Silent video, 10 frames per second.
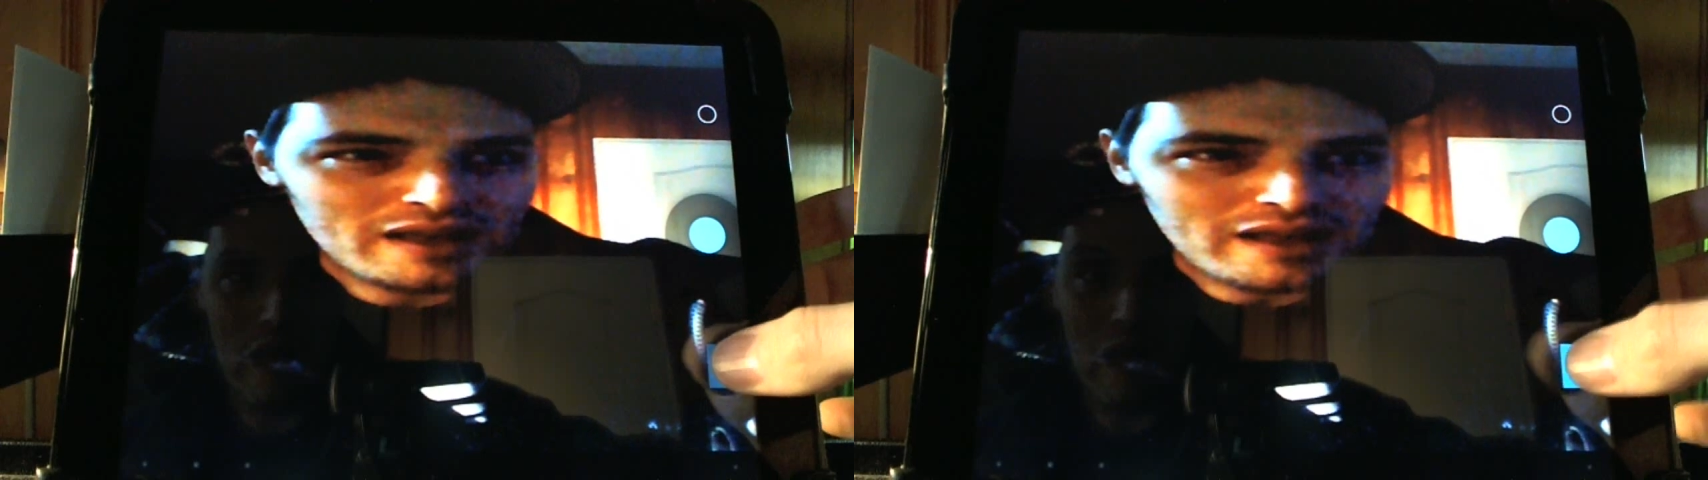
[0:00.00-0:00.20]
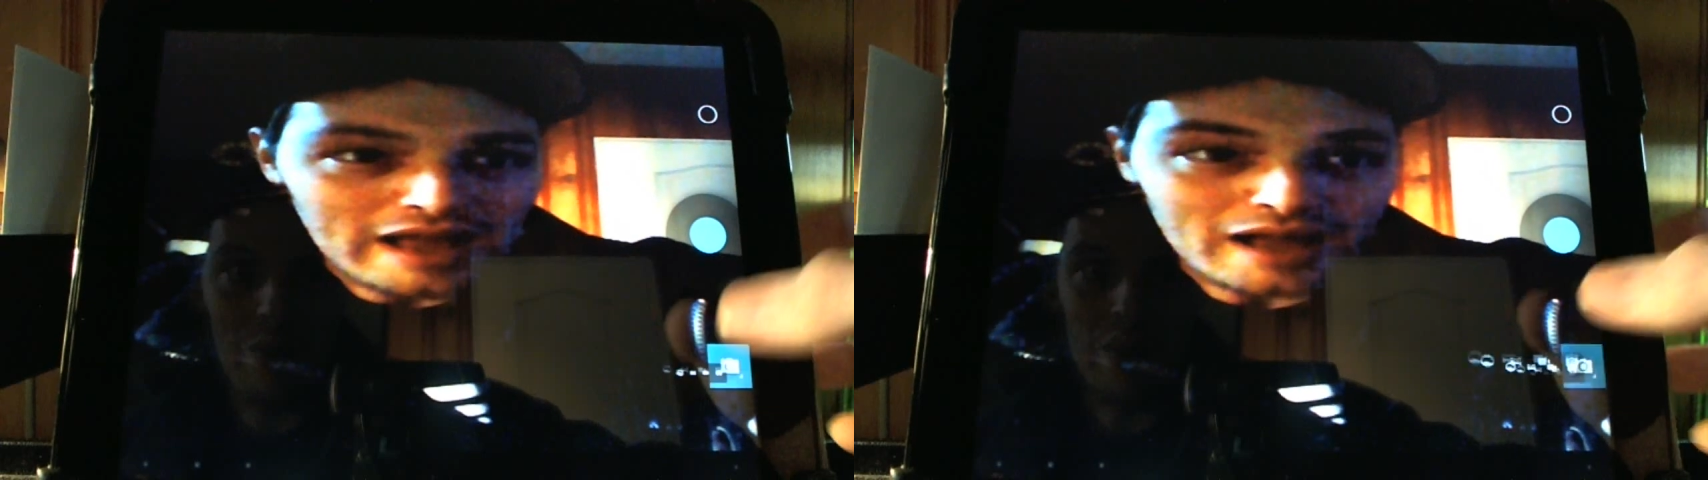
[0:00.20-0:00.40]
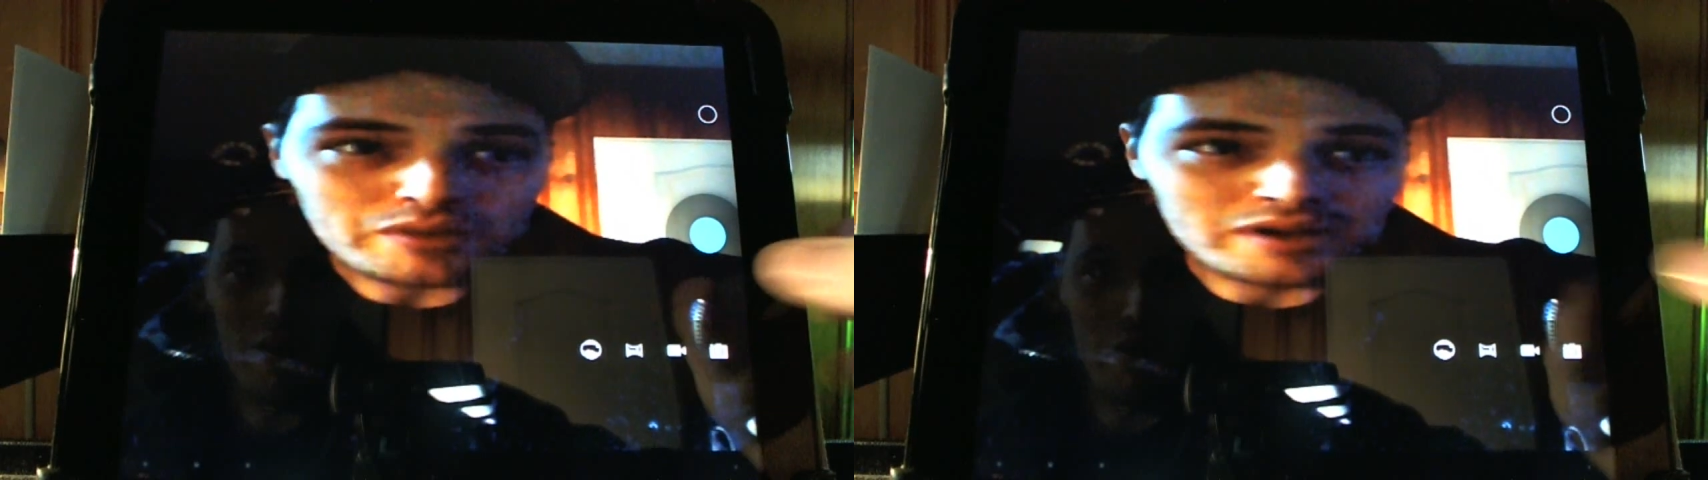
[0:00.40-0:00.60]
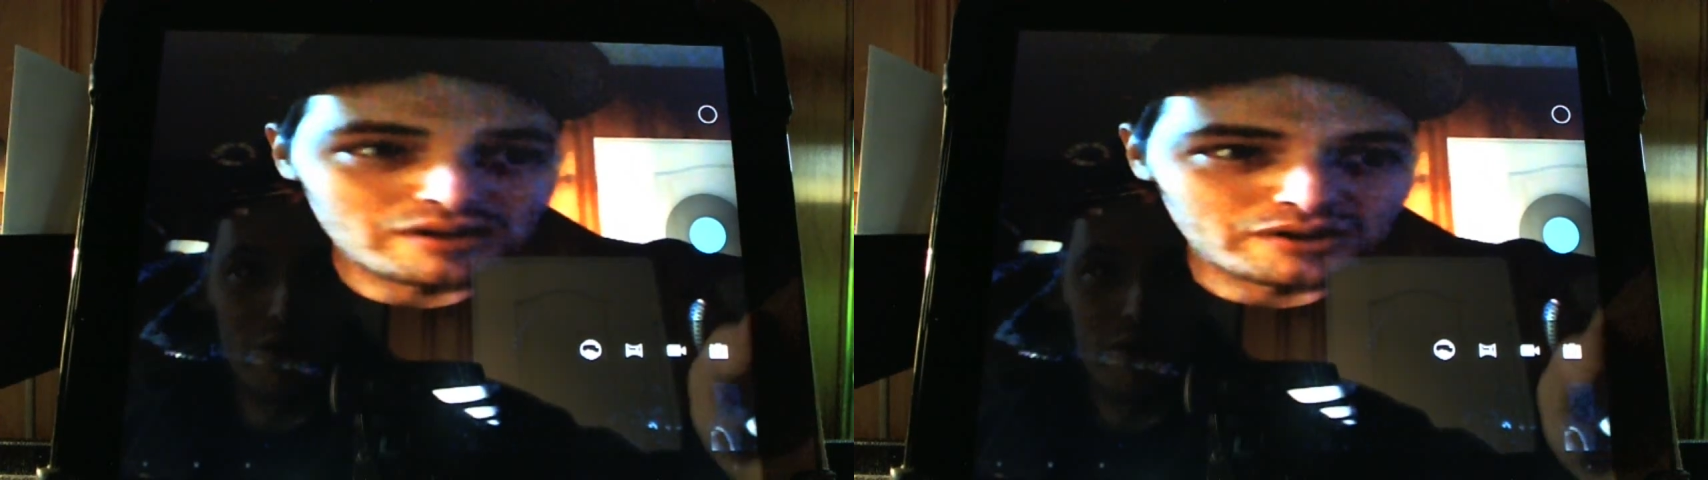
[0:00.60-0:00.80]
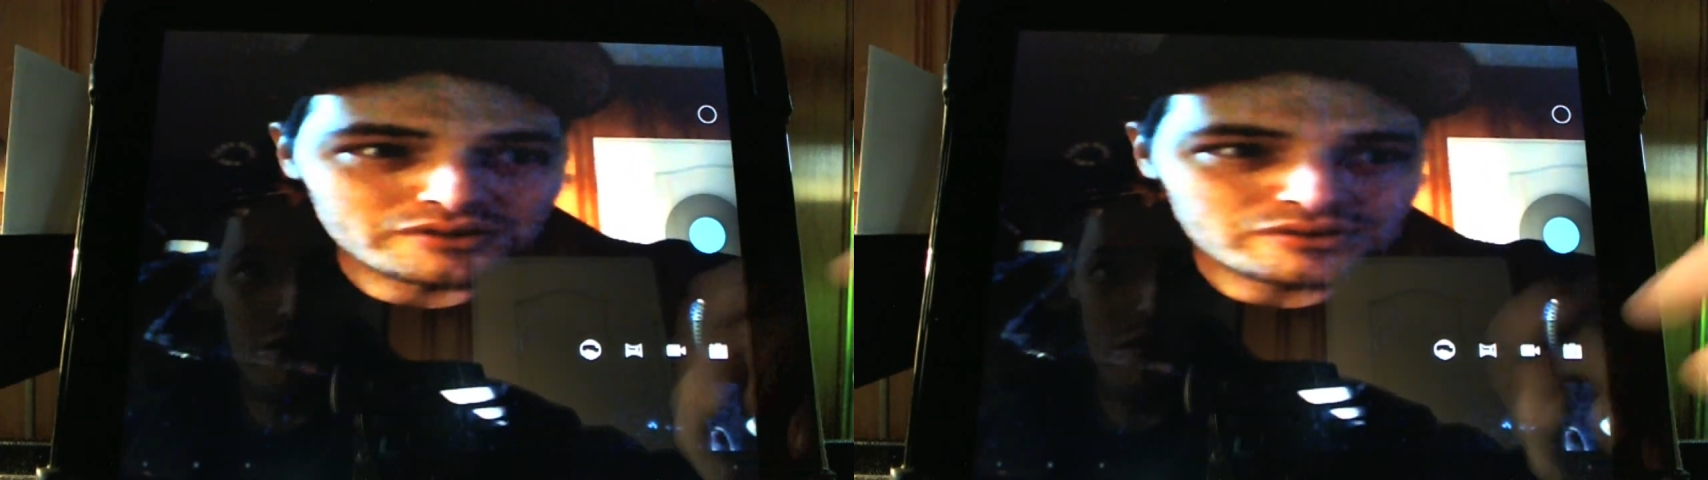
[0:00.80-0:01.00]
And we can
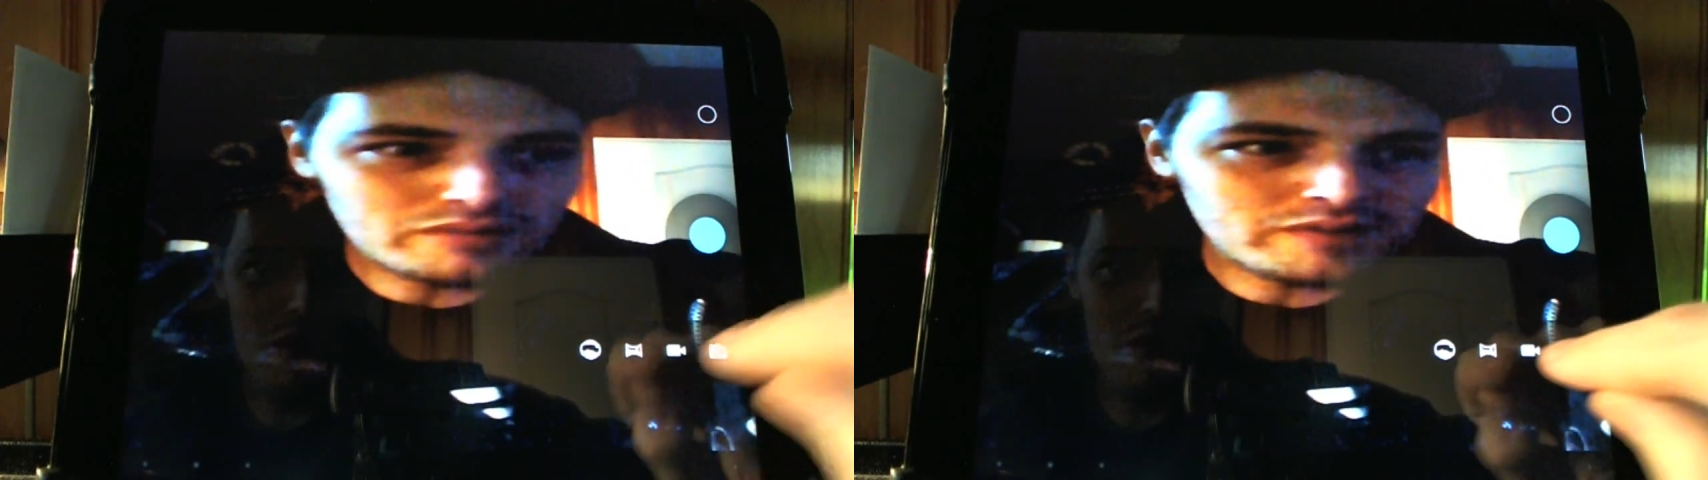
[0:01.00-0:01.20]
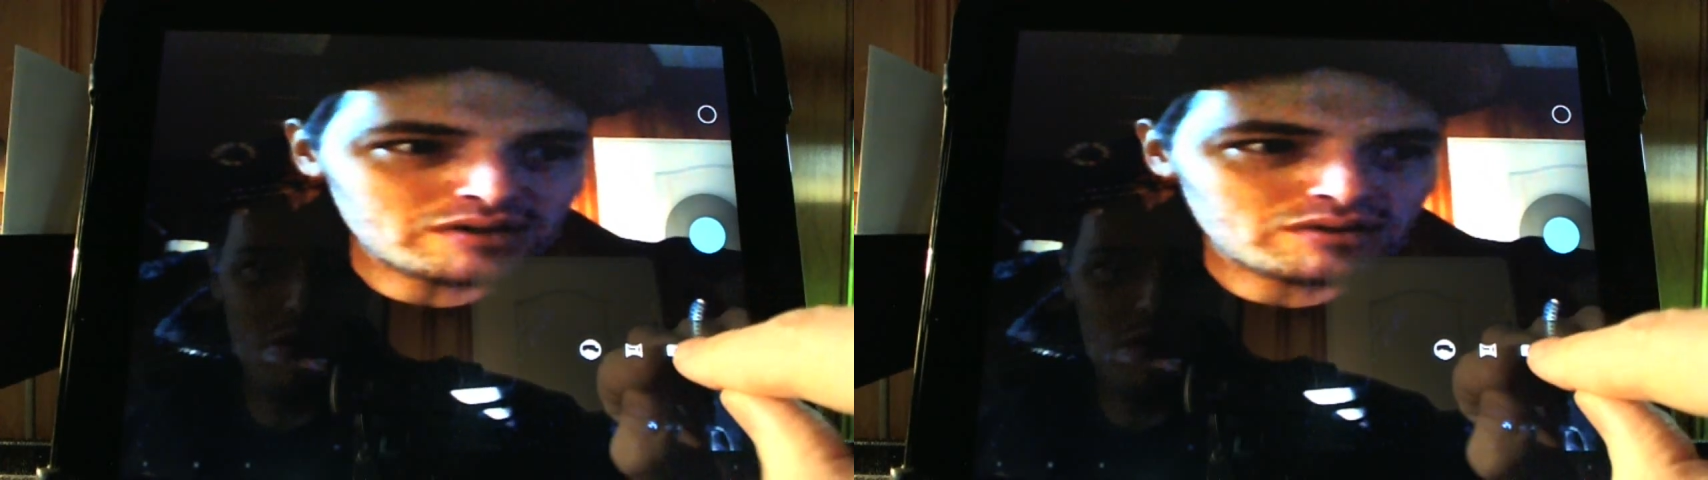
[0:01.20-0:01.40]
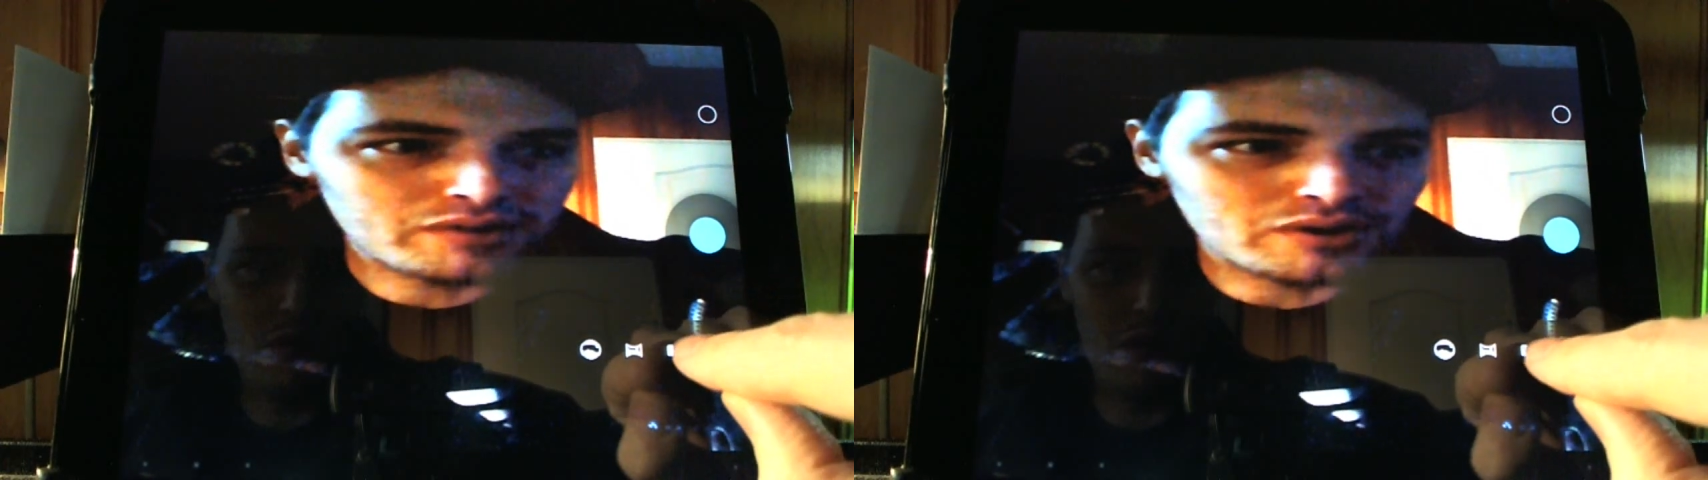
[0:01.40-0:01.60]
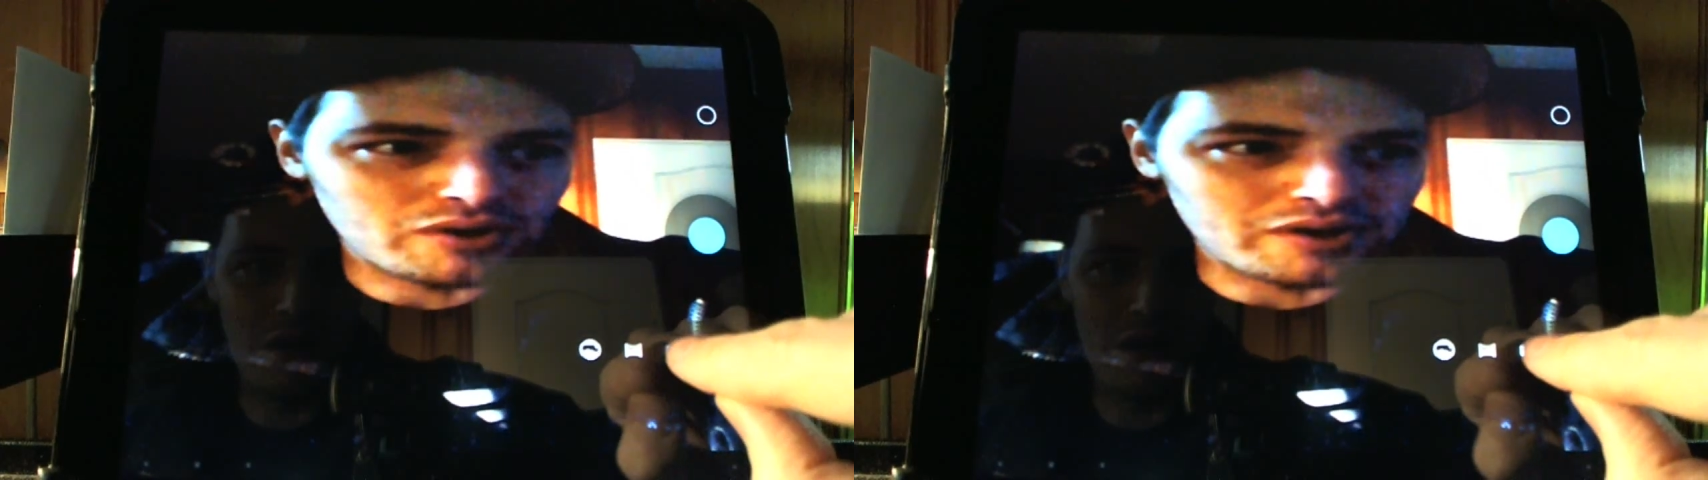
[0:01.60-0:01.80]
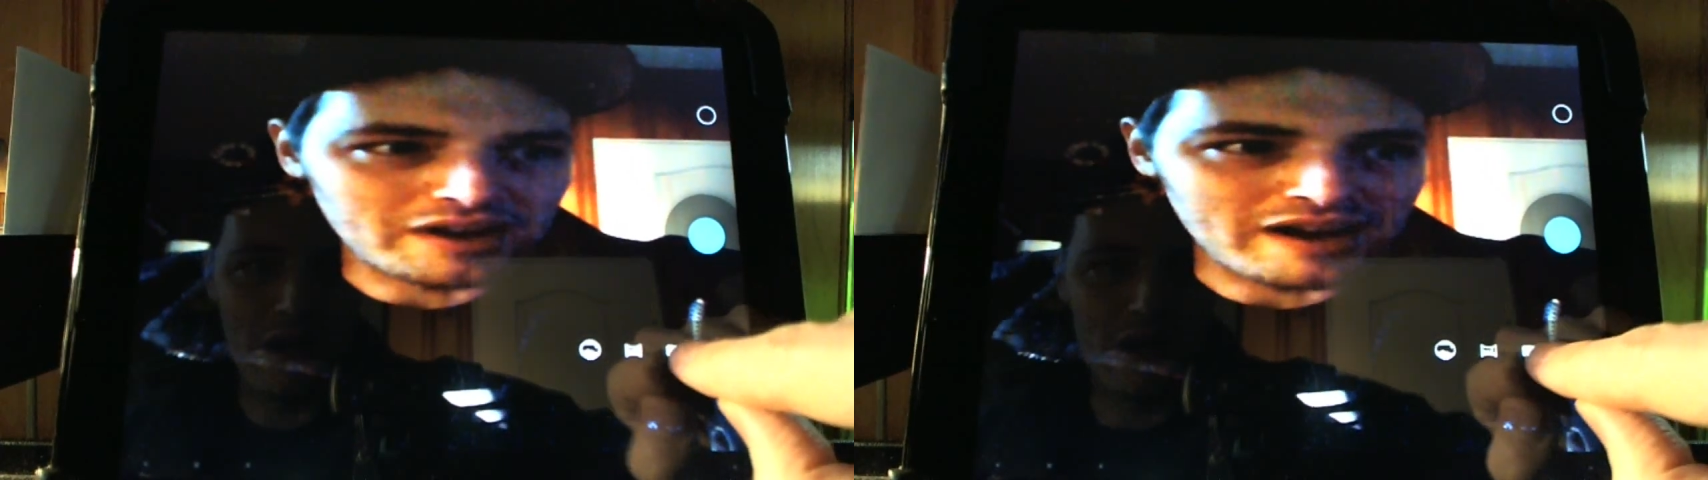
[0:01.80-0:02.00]
also do video recording
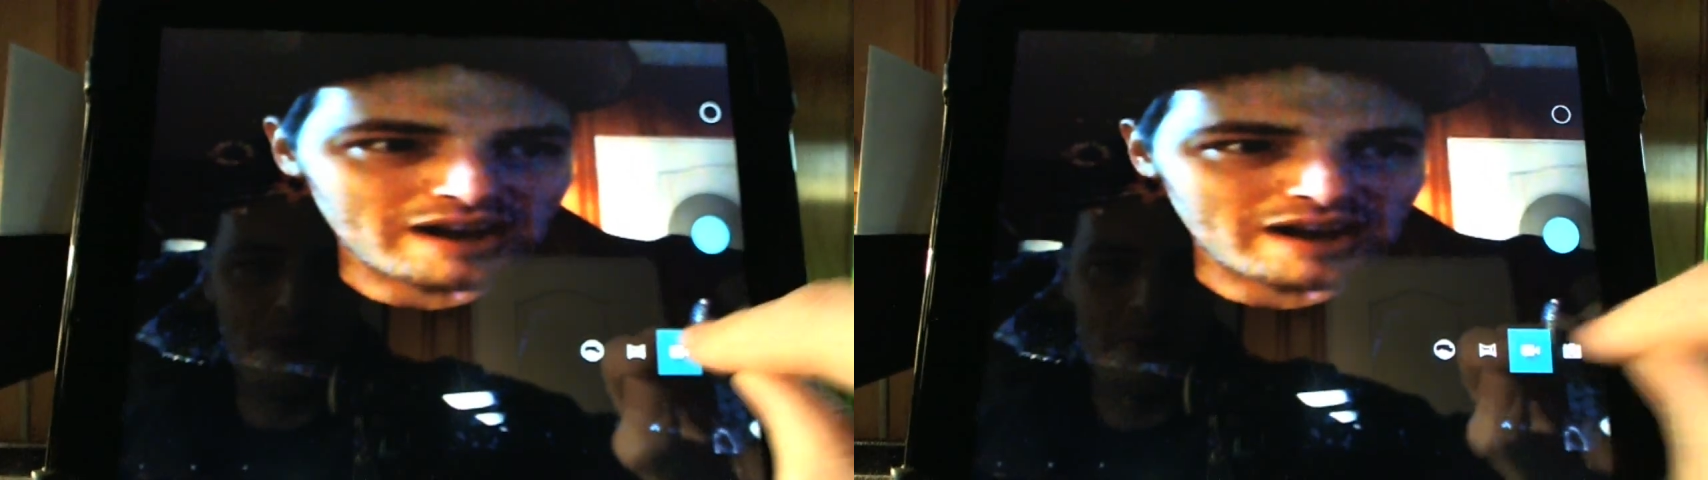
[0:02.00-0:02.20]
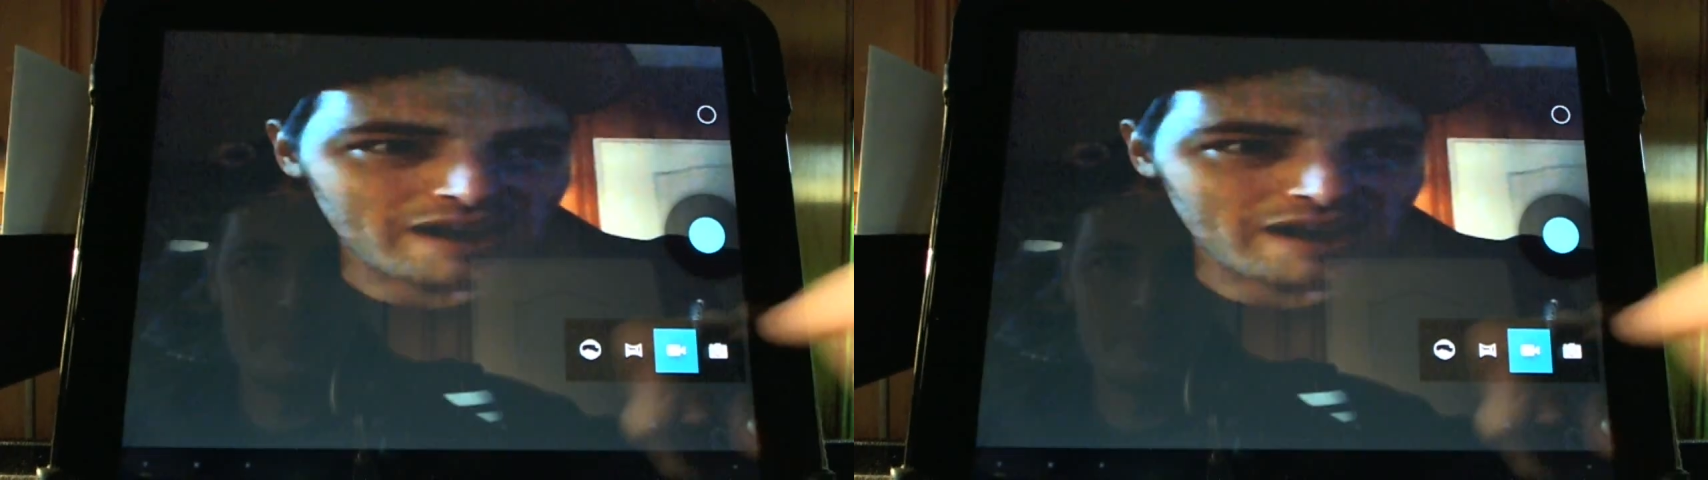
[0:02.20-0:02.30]
now.